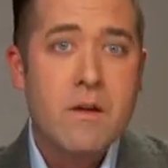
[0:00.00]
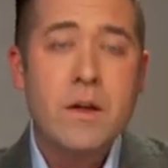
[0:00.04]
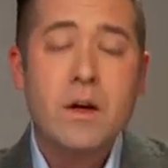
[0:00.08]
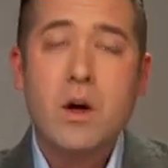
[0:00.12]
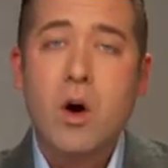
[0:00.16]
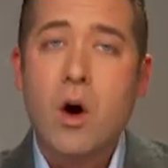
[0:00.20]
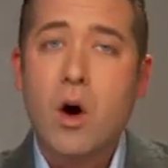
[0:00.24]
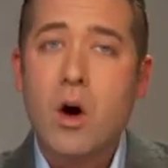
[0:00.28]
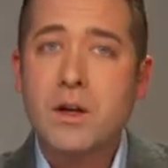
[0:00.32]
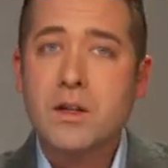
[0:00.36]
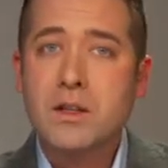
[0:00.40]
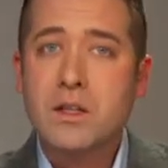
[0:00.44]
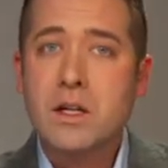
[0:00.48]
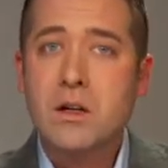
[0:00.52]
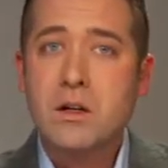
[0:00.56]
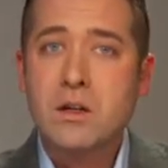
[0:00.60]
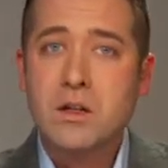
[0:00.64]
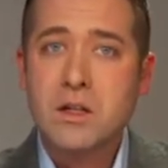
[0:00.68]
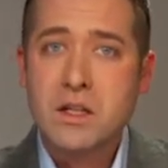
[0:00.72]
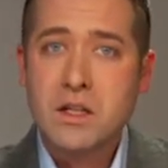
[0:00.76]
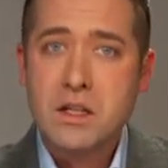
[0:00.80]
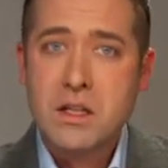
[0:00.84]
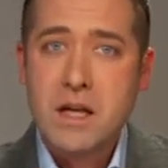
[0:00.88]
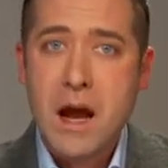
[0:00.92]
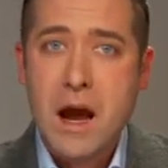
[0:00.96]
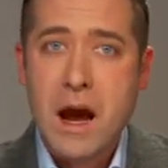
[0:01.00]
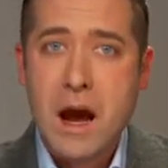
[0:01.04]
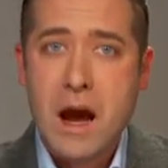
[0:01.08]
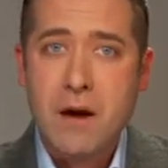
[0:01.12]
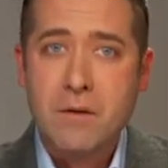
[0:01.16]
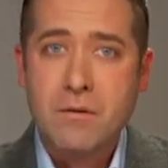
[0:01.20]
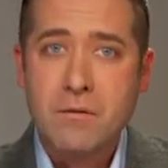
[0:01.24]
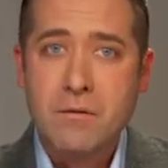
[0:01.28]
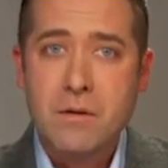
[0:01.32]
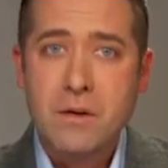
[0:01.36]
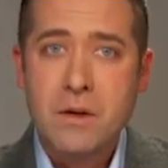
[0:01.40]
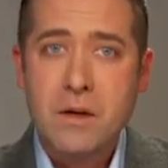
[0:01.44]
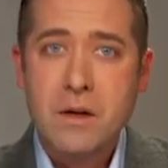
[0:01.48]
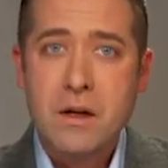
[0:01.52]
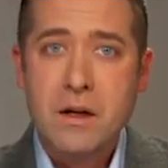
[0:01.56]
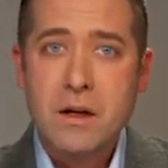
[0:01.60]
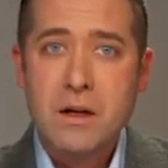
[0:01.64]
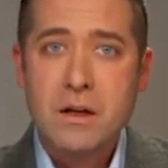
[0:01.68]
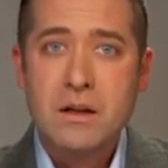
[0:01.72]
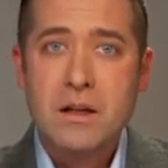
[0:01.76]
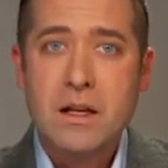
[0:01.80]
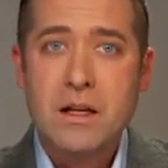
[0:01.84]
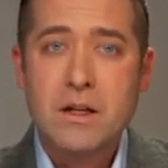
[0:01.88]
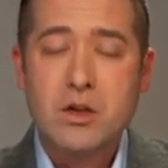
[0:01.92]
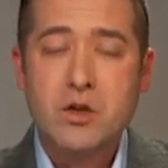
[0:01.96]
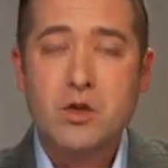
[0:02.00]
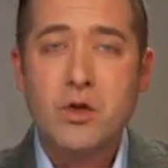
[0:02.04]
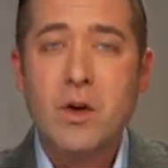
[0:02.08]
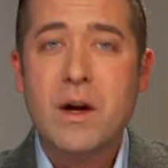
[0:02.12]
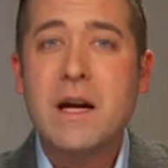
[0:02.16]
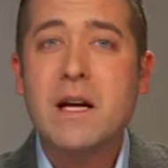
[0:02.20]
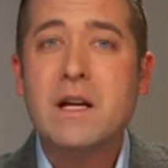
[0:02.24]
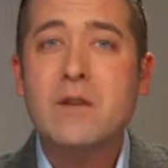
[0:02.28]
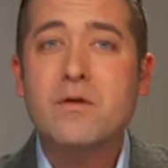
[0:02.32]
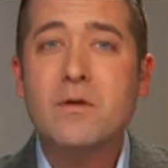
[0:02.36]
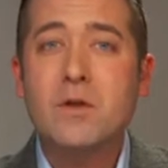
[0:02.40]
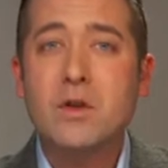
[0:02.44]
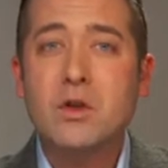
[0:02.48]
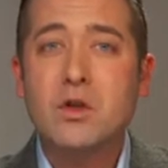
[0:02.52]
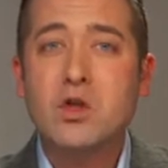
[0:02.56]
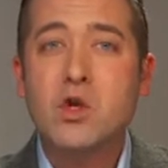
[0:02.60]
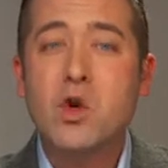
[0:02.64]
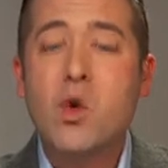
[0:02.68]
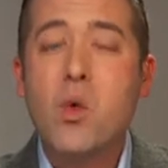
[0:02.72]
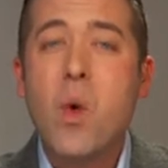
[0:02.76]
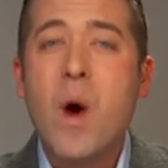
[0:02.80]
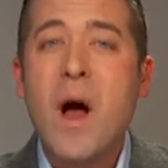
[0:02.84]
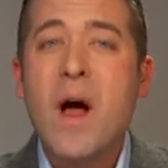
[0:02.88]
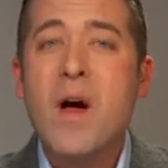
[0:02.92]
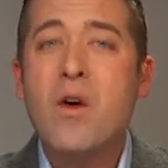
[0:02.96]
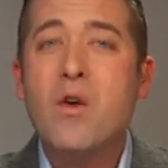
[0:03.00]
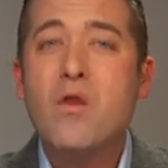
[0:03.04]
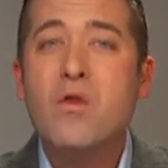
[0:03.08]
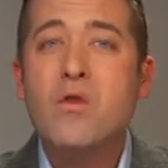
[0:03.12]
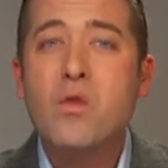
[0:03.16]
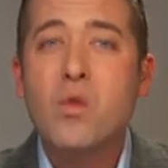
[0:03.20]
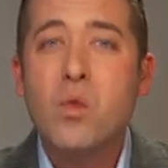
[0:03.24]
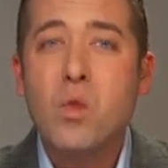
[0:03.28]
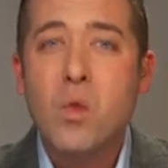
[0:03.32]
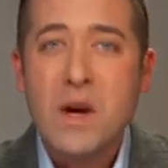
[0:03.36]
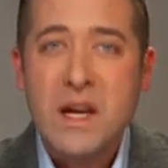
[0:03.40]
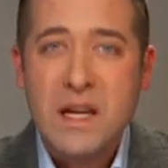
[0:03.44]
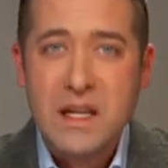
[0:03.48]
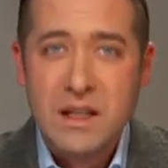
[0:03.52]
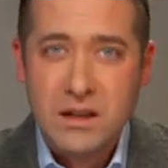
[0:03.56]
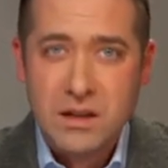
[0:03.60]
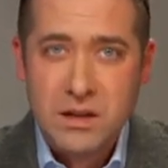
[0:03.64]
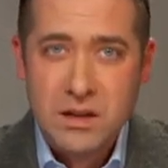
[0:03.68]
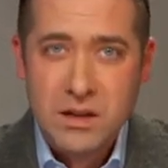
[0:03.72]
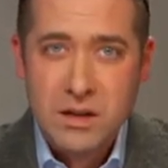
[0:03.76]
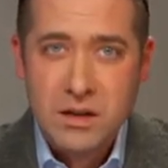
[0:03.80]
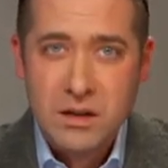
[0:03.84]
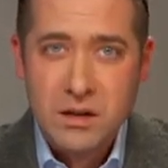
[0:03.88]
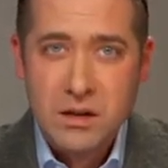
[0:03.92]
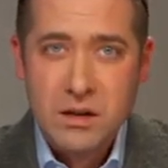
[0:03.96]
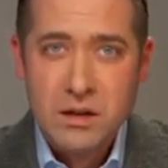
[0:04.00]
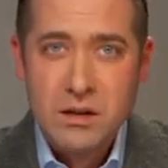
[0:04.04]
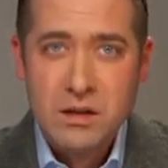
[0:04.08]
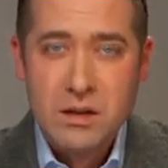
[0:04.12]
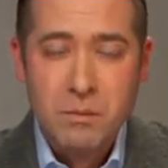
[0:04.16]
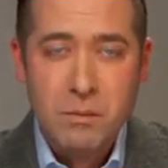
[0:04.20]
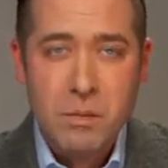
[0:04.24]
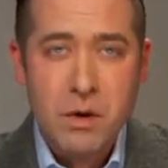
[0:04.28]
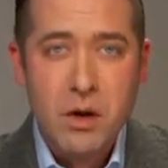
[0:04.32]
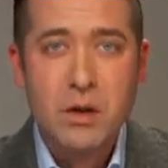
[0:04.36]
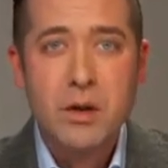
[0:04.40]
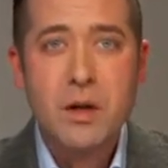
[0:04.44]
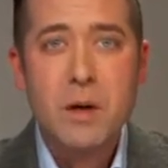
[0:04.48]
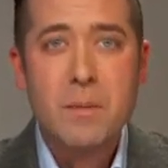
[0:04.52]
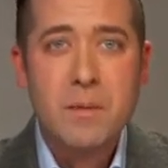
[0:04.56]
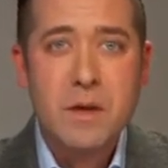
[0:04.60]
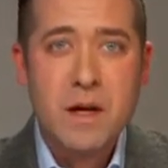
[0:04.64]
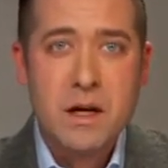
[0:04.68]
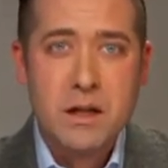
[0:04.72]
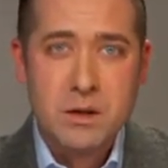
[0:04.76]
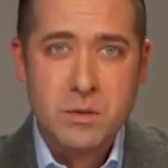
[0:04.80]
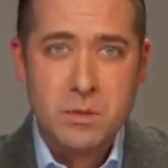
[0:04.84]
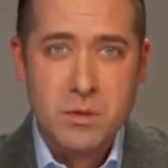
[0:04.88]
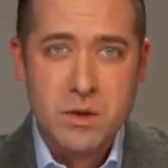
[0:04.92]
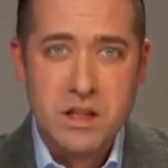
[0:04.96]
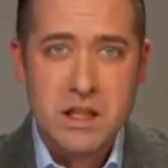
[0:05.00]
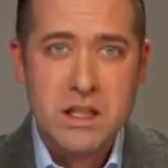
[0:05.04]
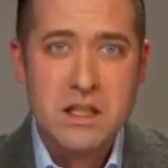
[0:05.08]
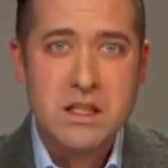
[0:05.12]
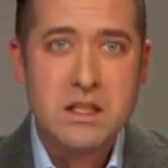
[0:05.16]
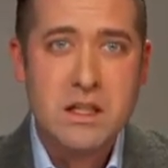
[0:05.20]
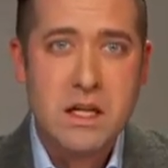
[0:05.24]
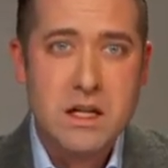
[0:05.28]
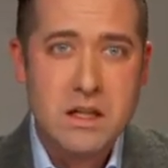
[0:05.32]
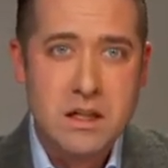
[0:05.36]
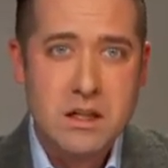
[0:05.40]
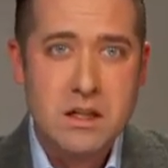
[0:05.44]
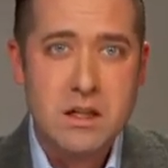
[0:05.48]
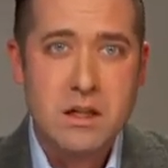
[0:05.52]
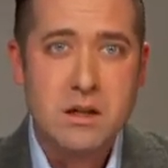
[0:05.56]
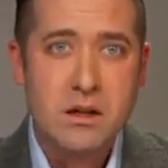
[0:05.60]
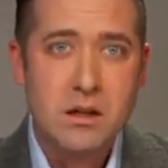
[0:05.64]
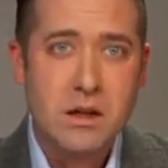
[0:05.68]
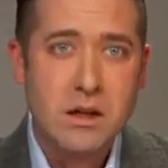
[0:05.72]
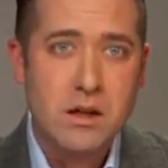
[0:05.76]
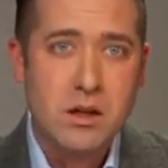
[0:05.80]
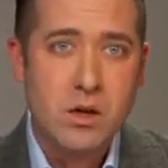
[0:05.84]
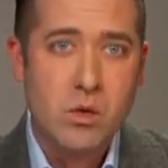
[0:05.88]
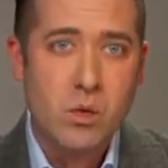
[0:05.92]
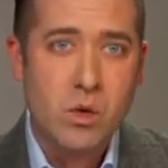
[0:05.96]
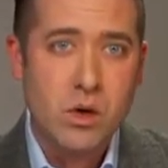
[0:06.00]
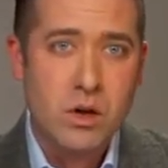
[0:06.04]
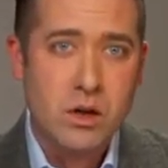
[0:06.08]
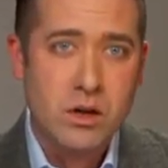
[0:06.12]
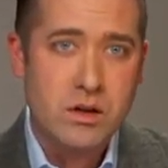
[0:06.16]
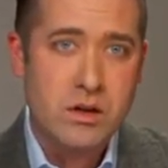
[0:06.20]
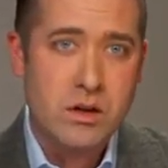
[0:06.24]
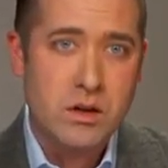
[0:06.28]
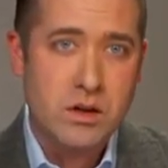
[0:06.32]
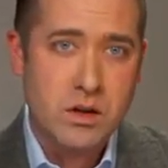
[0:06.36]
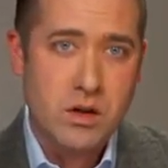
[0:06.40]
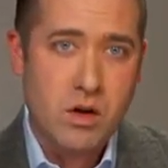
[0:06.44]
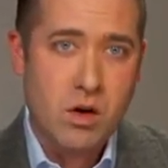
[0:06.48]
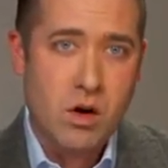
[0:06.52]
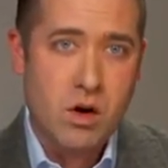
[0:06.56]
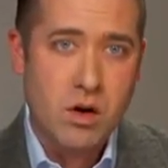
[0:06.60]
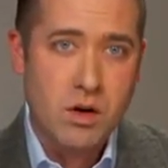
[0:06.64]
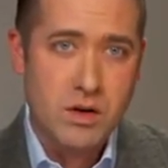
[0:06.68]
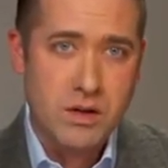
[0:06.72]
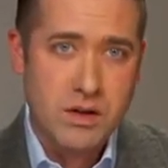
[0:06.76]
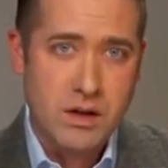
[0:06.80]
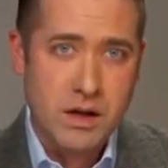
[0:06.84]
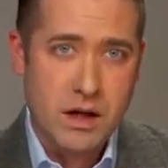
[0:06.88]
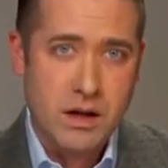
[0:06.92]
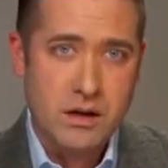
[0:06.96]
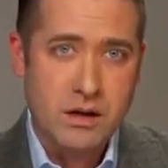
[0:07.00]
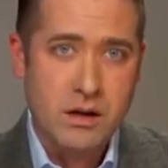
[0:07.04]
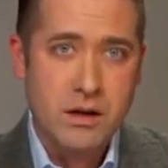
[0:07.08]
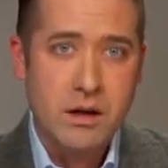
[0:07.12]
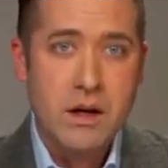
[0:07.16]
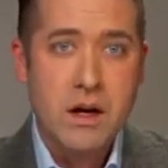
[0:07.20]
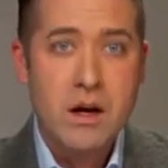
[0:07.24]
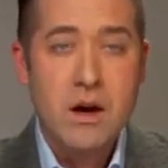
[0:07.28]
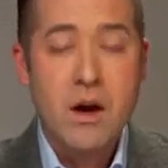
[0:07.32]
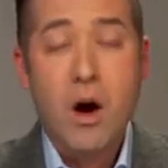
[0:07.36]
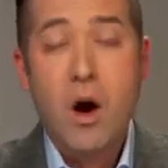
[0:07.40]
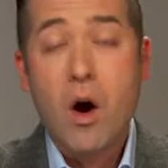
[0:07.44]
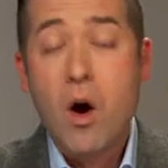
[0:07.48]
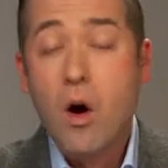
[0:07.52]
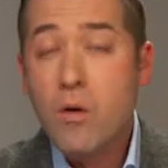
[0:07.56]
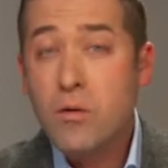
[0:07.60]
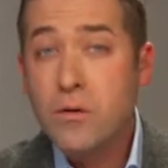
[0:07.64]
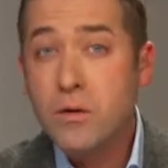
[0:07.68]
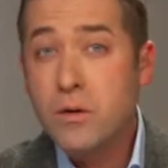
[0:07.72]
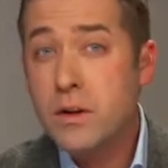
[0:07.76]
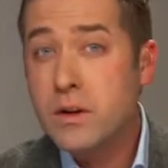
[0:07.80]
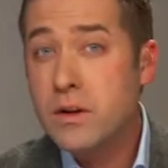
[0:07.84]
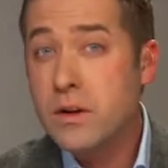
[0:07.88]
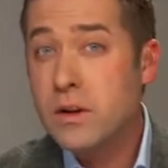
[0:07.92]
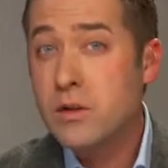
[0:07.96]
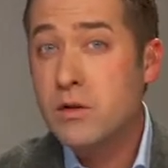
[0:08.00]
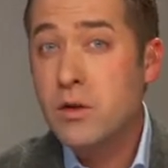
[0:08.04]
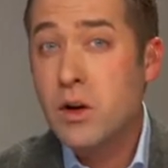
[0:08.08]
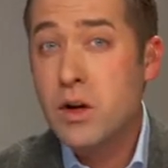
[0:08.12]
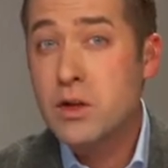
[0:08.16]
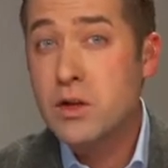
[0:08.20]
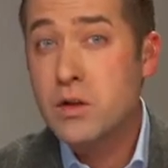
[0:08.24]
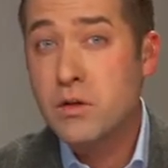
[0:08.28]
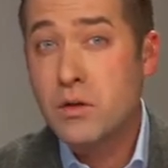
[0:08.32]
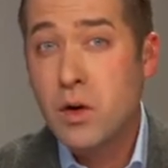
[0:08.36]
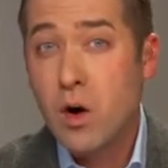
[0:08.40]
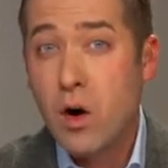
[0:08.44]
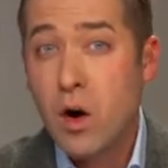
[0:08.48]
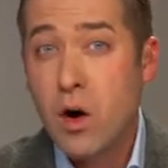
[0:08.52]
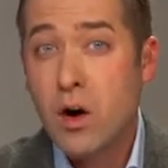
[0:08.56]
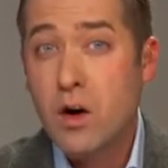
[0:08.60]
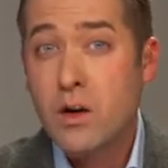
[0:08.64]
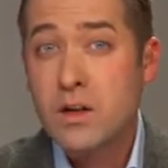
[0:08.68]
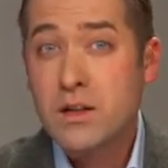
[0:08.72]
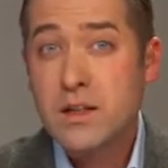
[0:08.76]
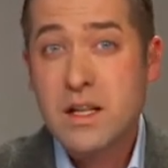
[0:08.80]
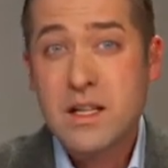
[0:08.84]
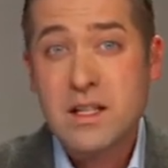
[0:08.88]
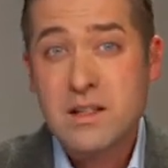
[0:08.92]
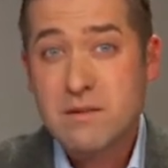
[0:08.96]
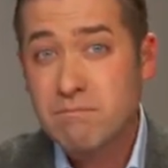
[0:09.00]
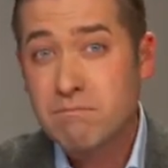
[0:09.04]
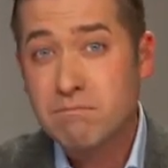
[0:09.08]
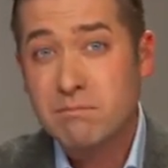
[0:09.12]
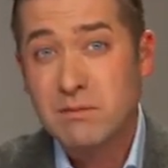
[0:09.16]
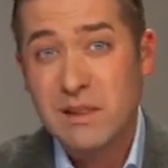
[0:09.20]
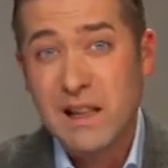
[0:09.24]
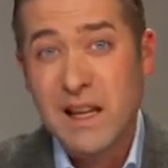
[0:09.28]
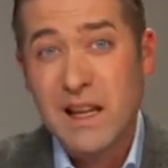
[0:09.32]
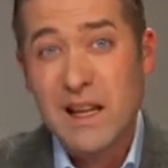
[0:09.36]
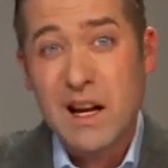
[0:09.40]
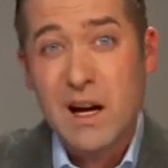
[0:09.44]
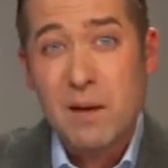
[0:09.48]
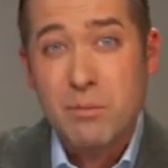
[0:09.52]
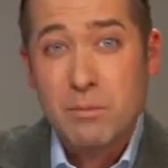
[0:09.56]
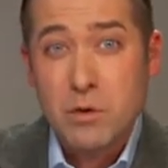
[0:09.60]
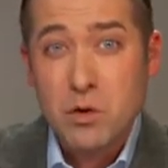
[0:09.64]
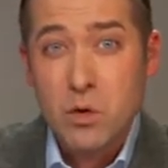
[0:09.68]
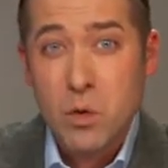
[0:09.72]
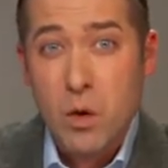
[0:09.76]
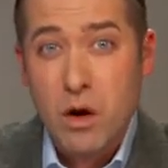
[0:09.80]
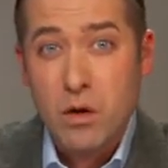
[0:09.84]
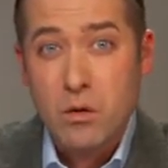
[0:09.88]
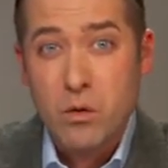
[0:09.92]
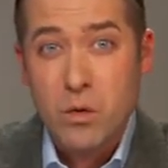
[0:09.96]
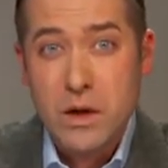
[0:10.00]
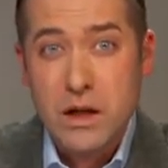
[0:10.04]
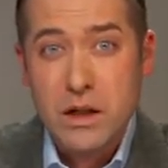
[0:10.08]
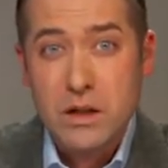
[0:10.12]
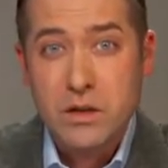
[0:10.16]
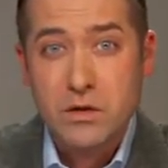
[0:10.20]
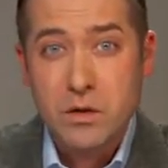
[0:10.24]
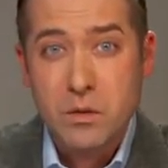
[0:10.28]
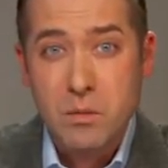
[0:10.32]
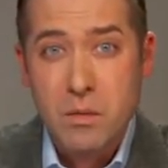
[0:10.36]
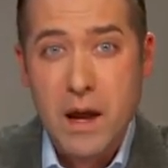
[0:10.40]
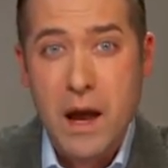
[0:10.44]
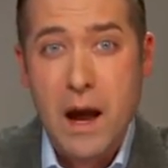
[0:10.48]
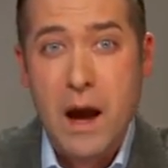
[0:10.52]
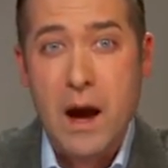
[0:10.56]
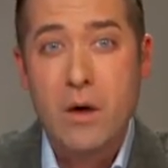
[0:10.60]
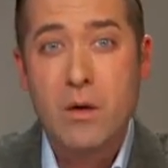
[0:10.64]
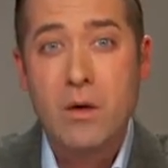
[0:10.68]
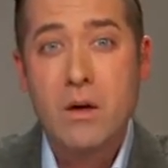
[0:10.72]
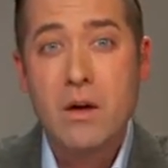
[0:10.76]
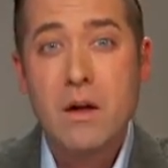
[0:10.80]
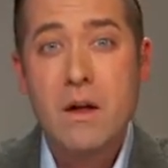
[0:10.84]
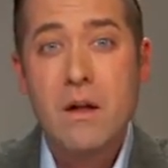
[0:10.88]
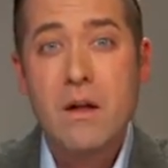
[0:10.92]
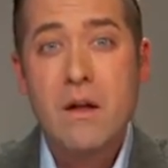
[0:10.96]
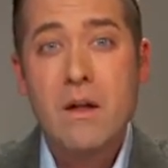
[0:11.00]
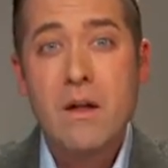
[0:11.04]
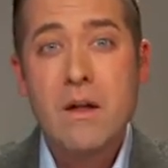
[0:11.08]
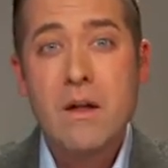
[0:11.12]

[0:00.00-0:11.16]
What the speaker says: The call center staff get trained for 12 weeks to build up the expertise necessary to work this call center. Hopefully the crush of calls has let up 12 weeks from now.